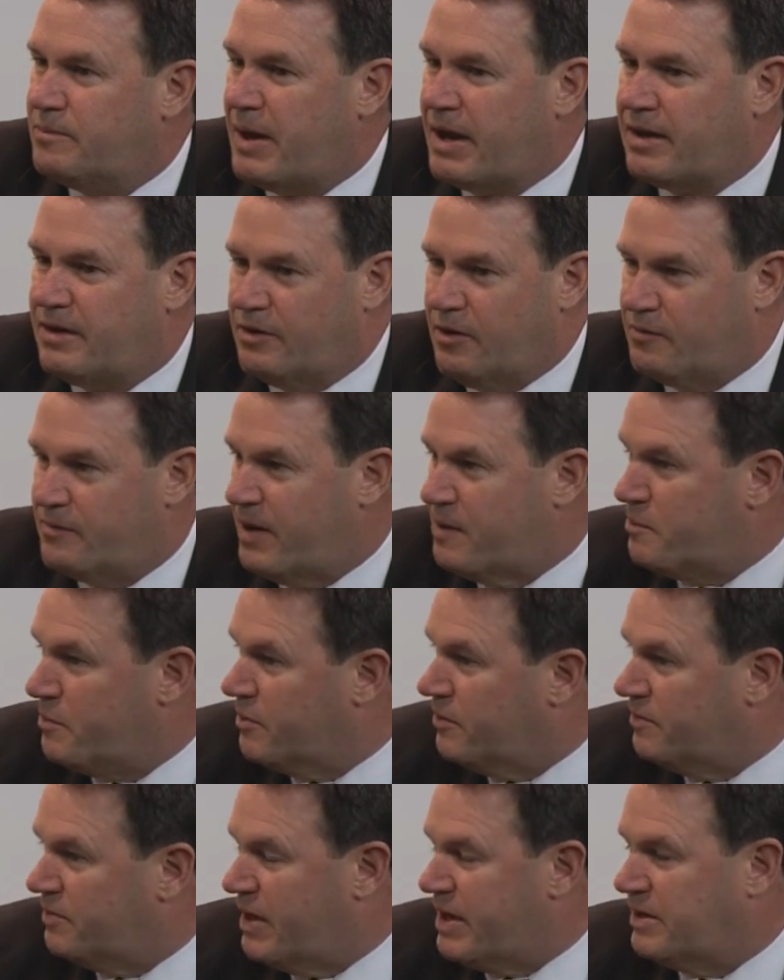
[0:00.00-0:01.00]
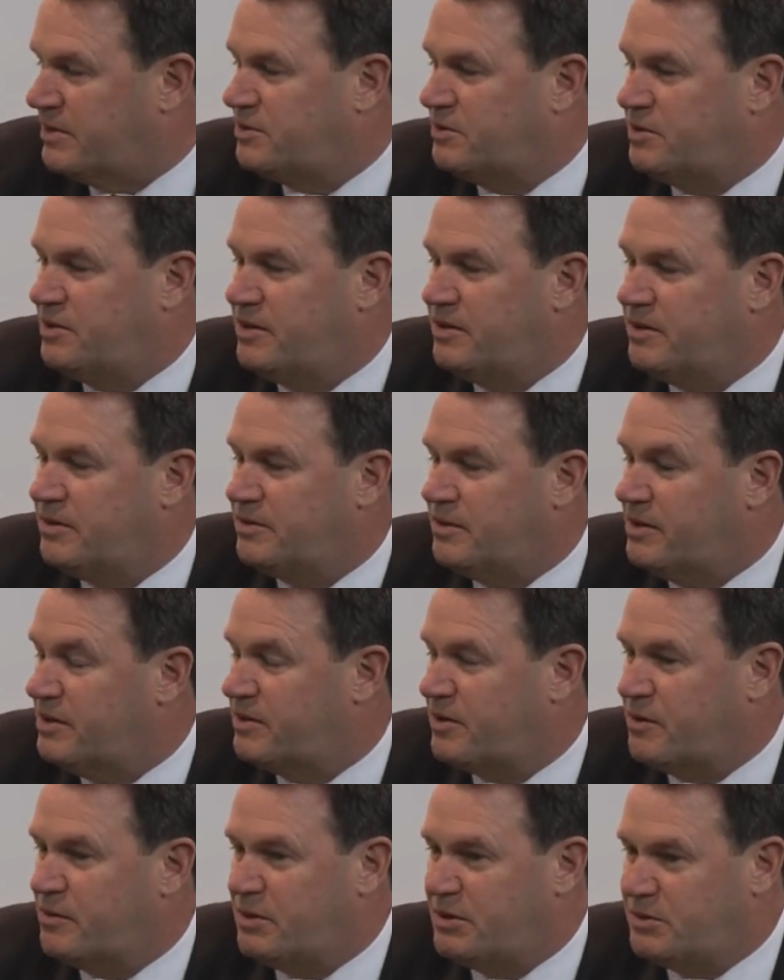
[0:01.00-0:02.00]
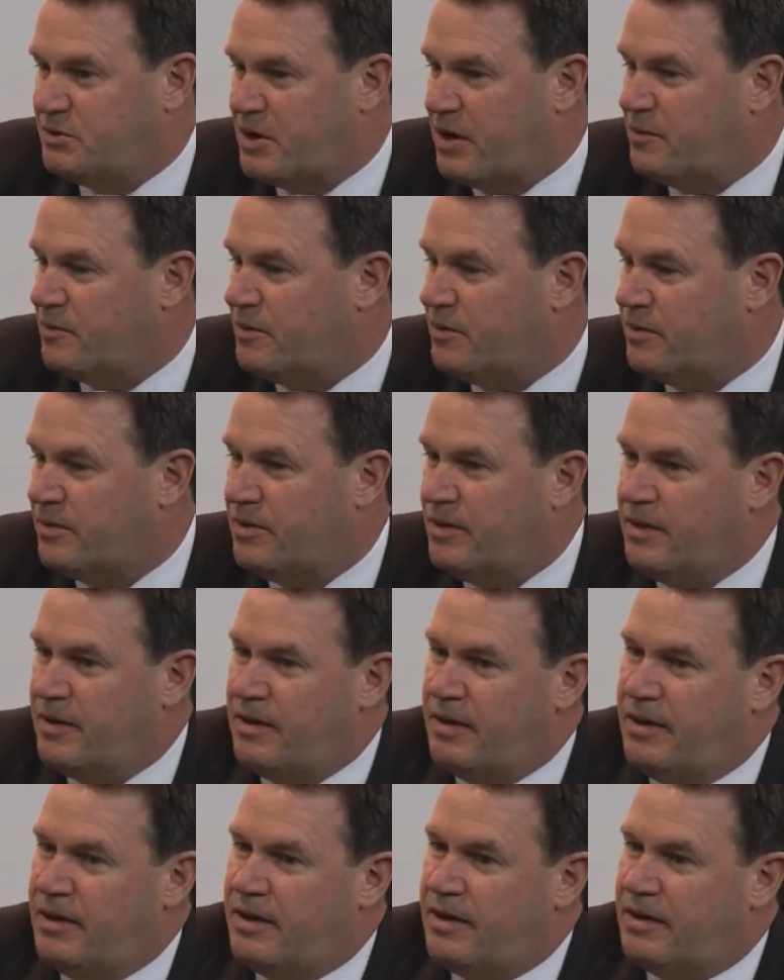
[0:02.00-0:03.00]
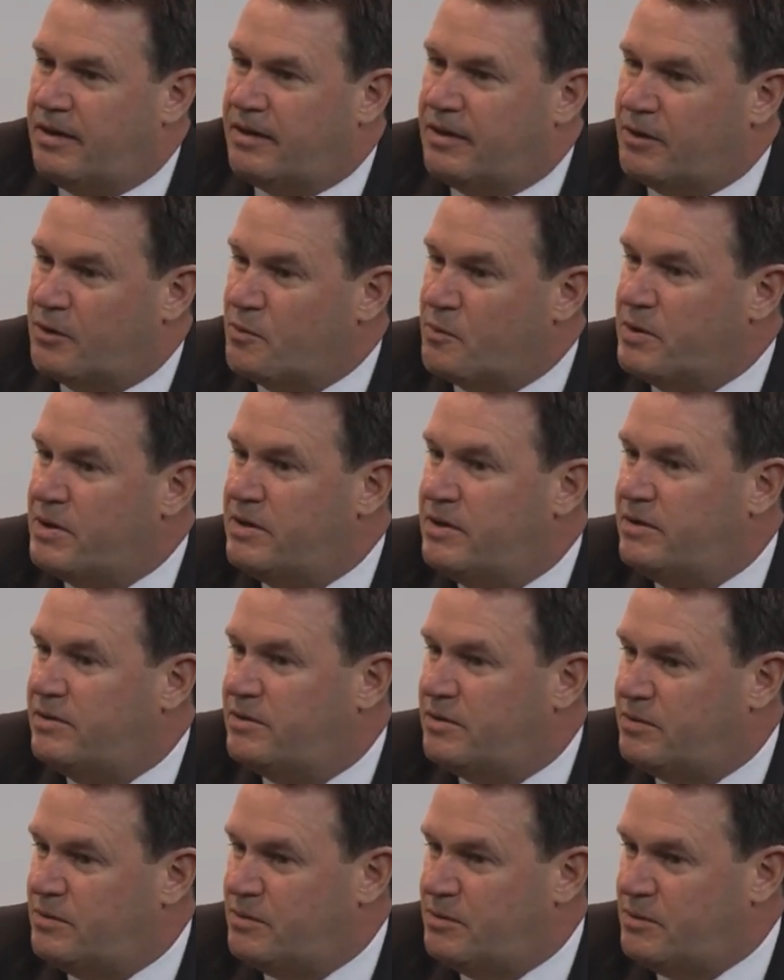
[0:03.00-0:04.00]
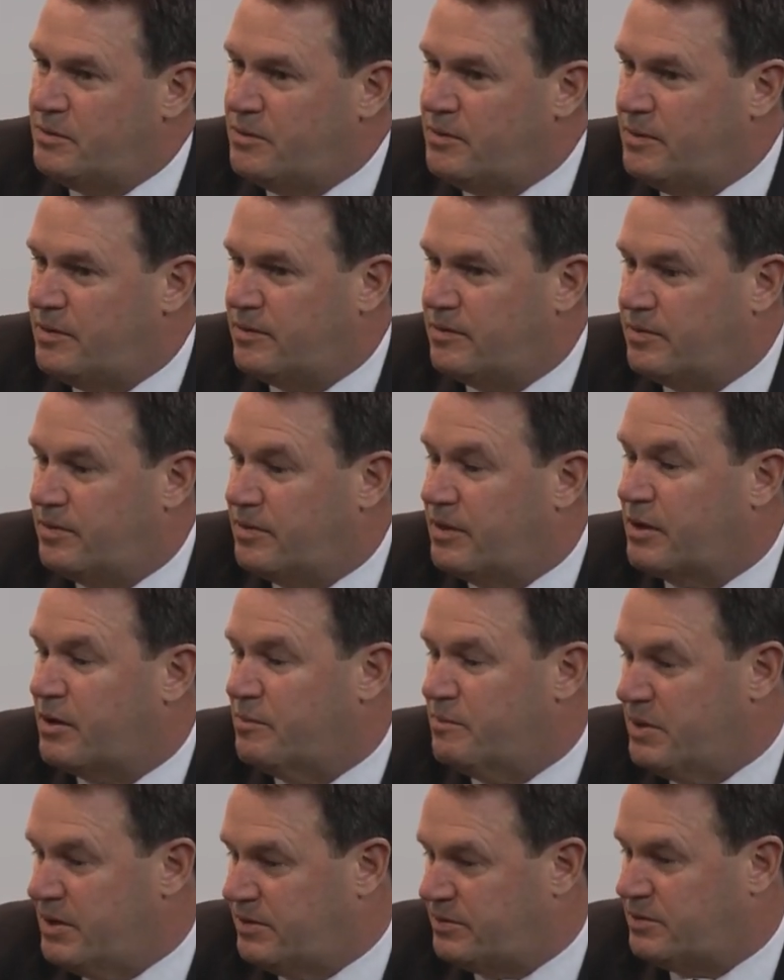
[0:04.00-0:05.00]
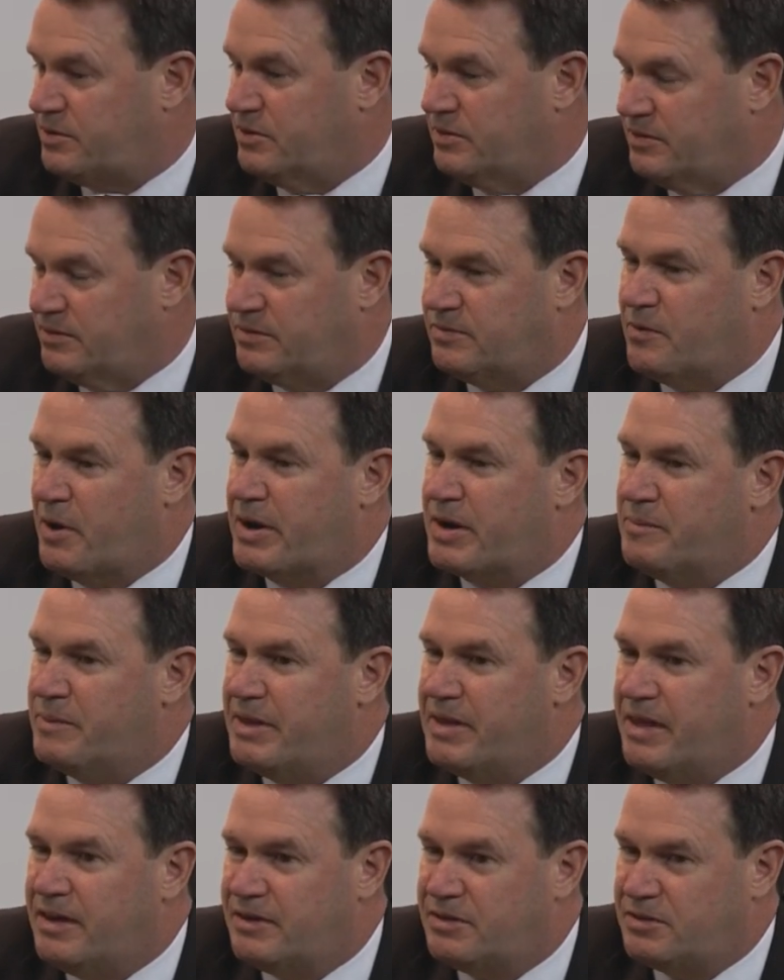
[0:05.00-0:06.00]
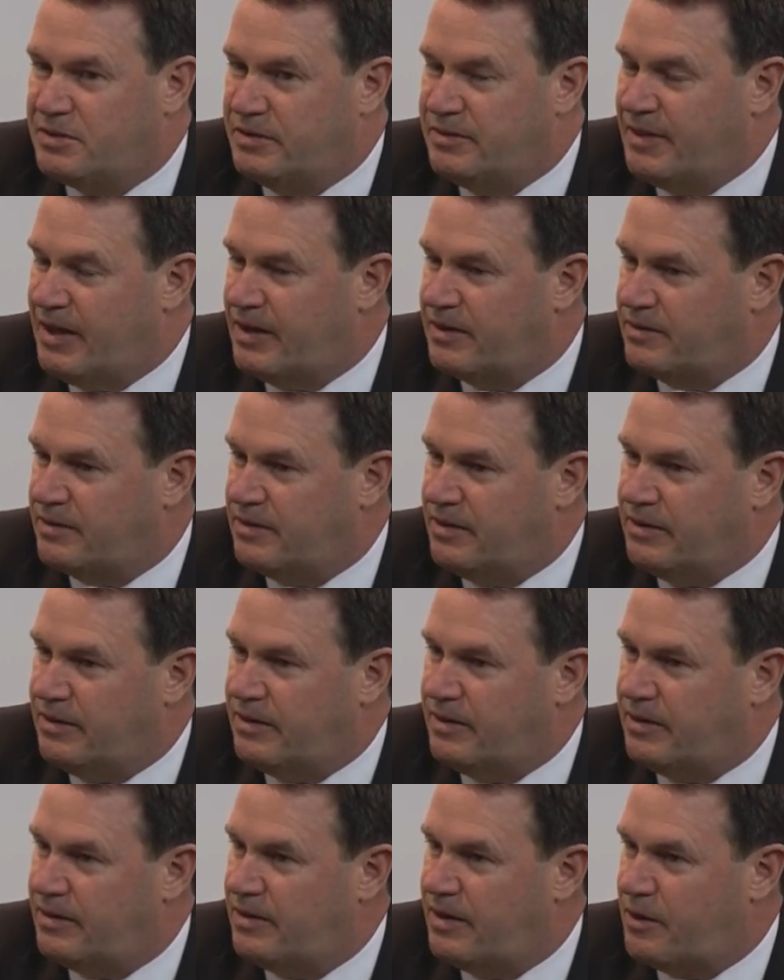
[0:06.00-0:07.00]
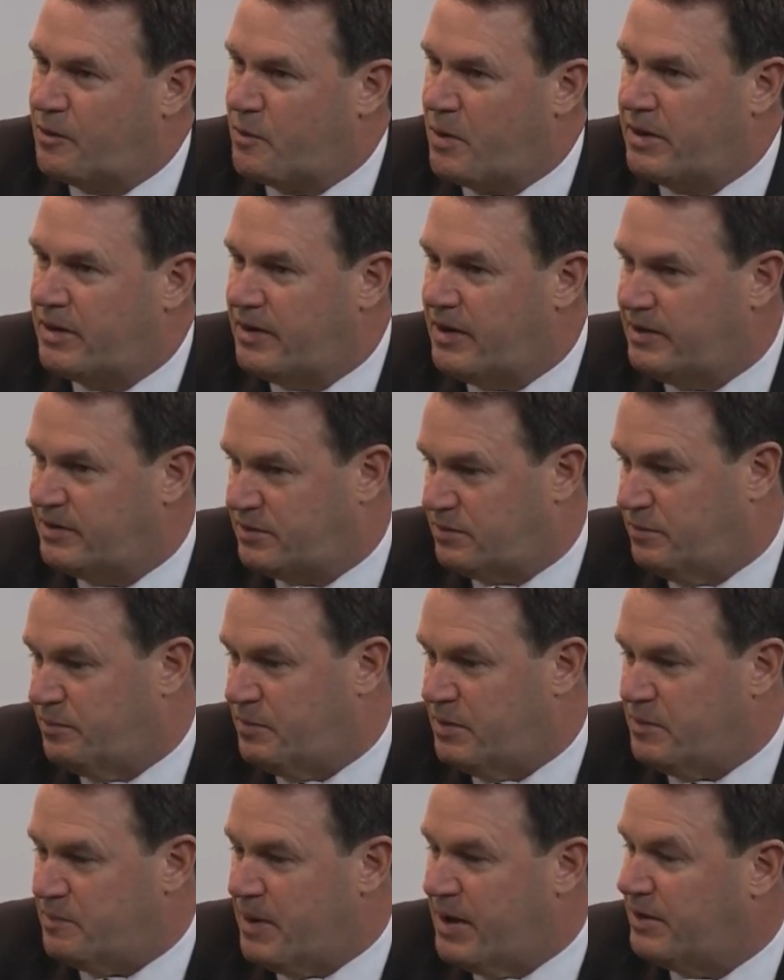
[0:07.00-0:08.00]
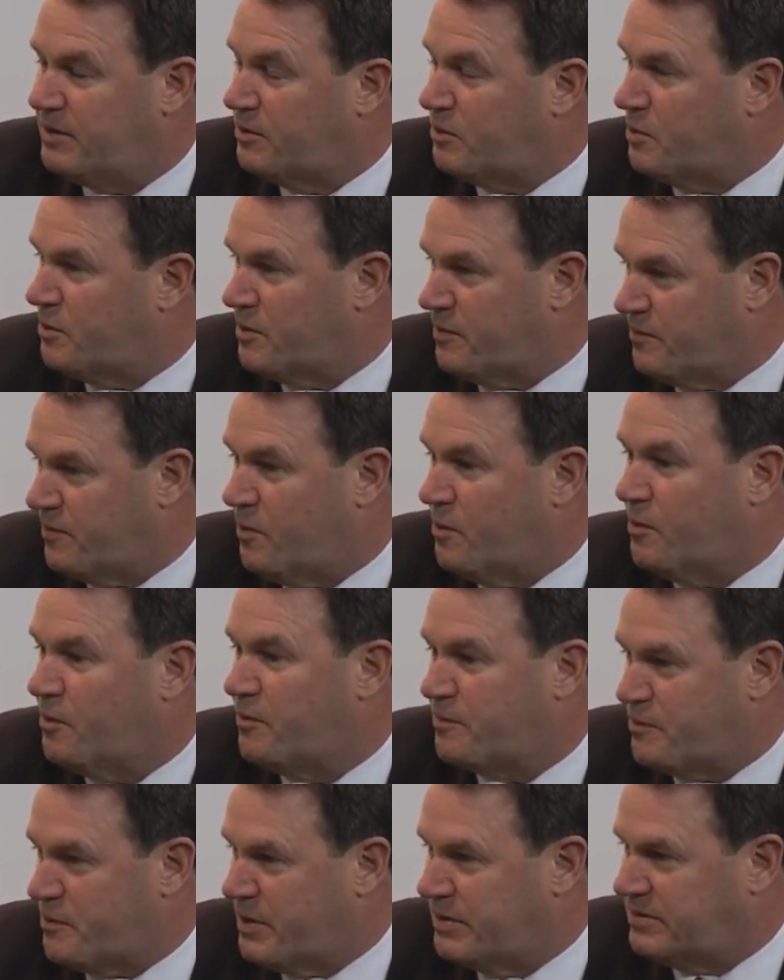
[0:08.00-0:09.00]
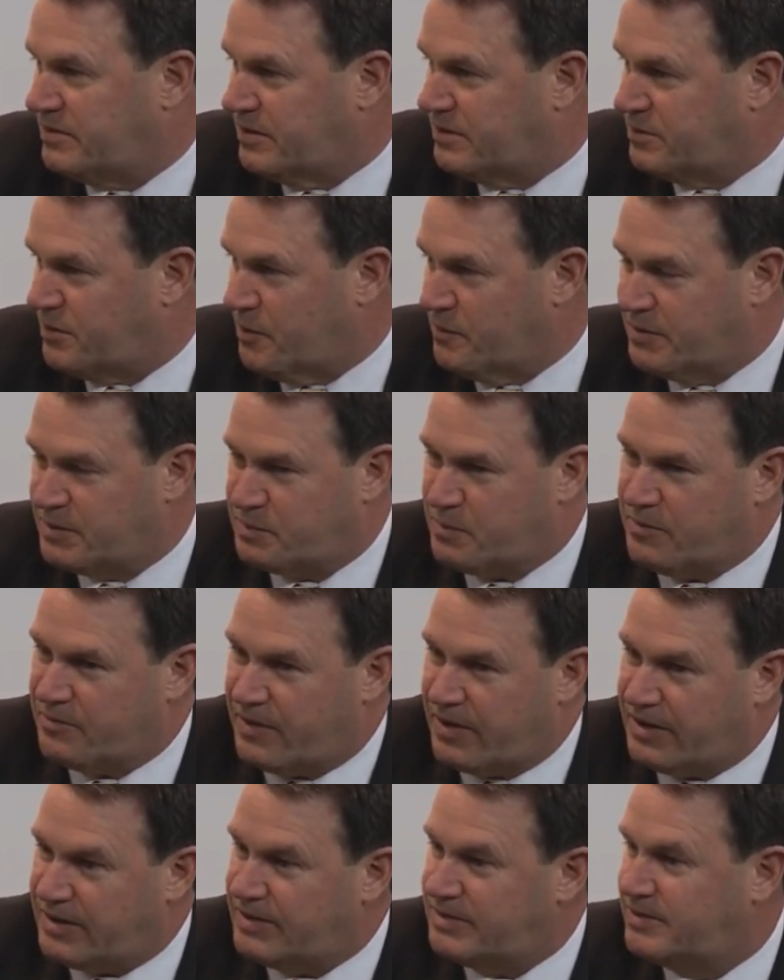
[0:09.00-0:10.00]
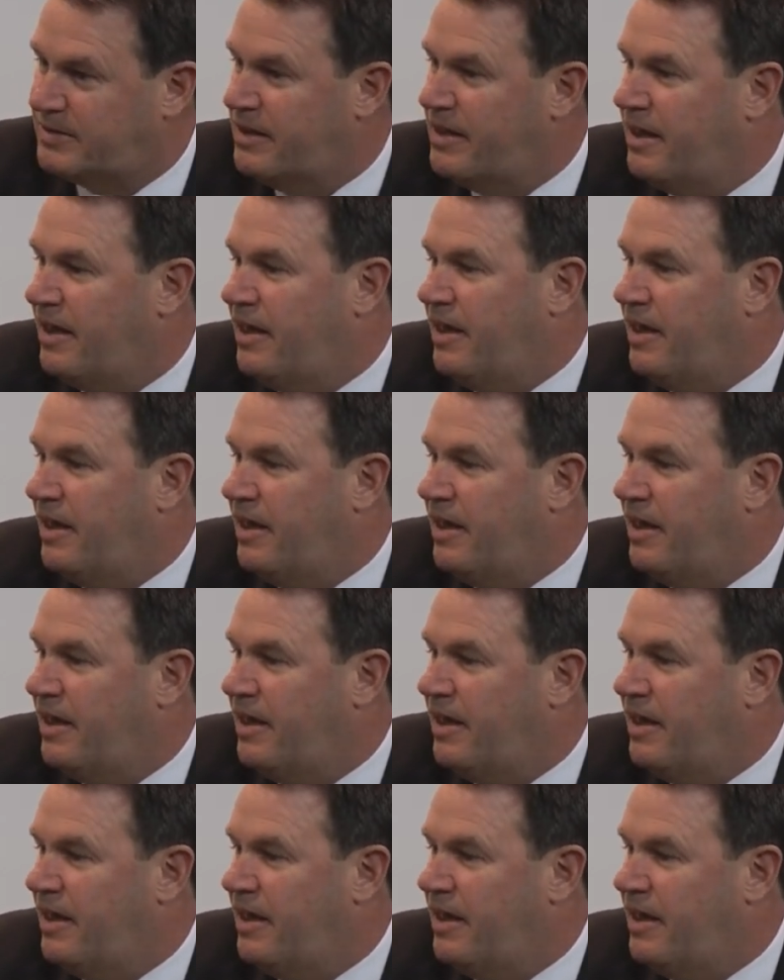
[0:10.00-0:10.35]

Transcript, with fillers: back in November of last year, the Attorney General uh, agreed to the Commission's recommendation that uh, accreditation be mandatory for all forensic service providers.